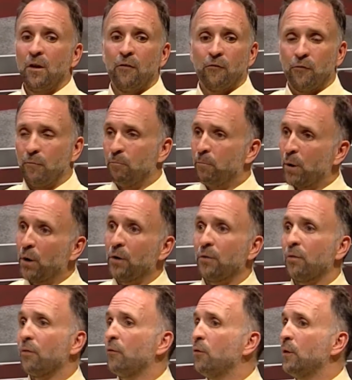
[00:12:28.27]
from
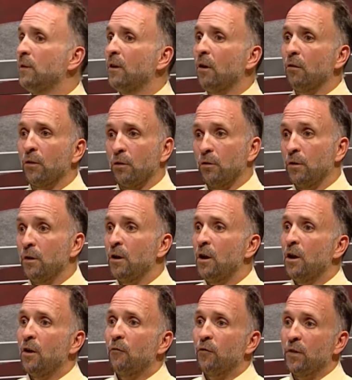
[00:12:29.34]
birth through adulthood
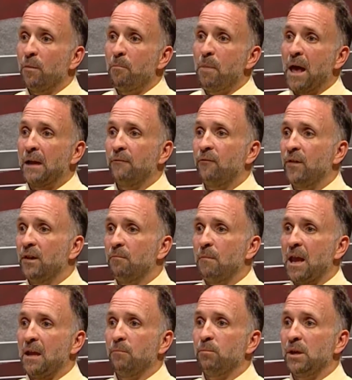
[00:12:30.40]
for the benefit of
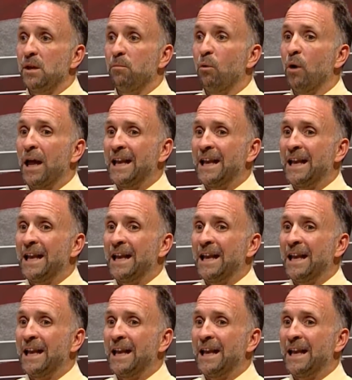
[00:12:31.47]
Maine people